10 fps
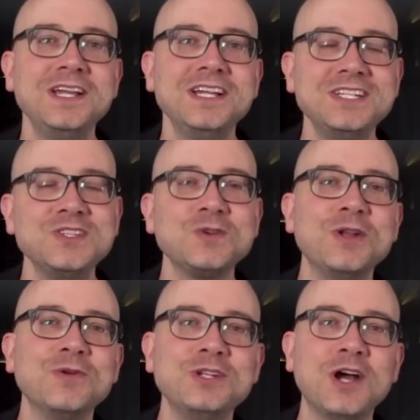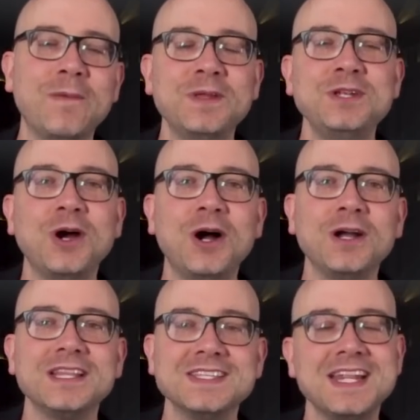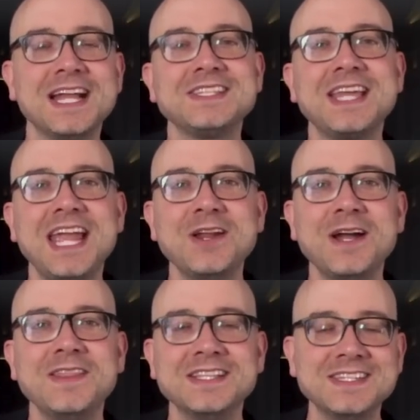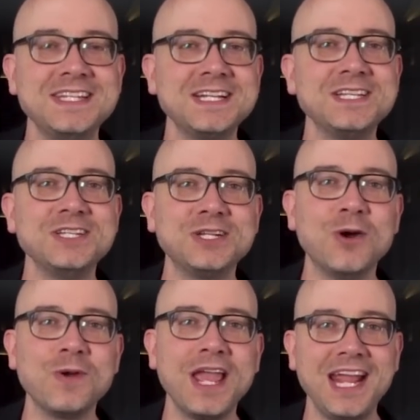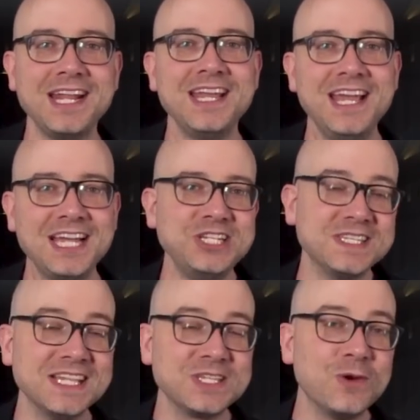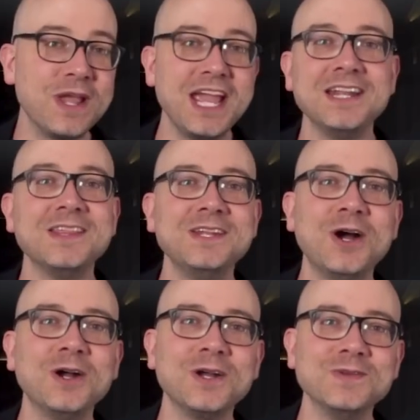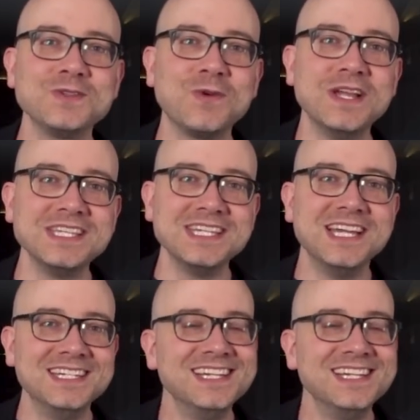she's trying to adopt a dog that's an ex-canine that's addicted to cocaine, and she says cocaine, and the dog goes crazy.